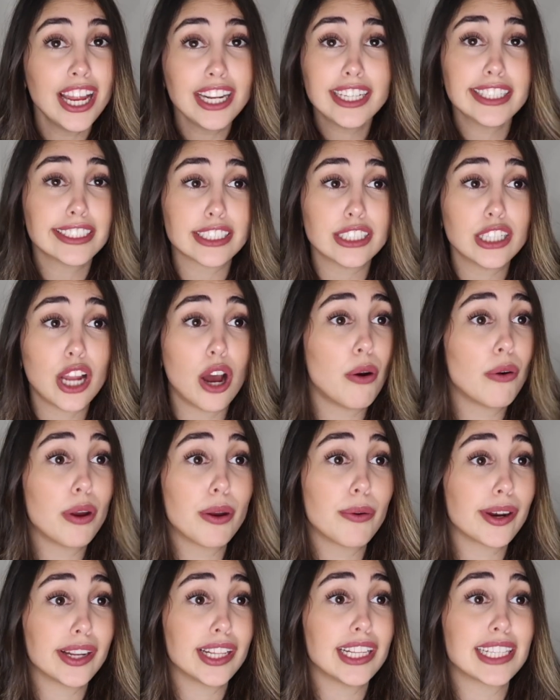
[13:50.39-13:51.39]
Doesn't know we
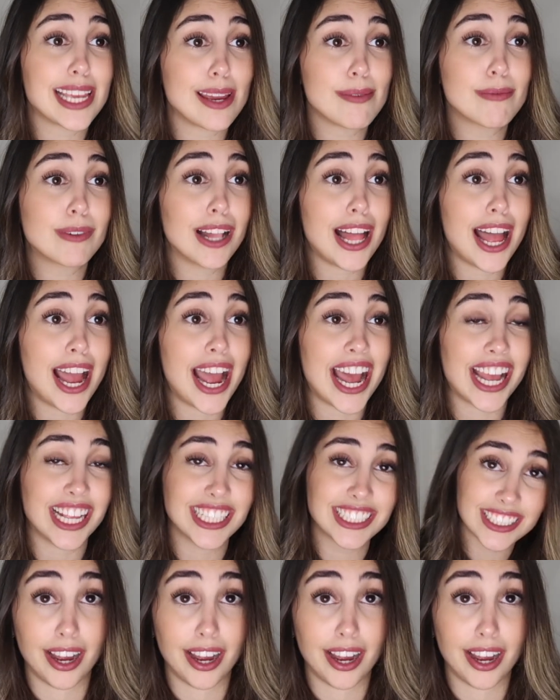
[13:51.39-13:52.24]
were in the same class.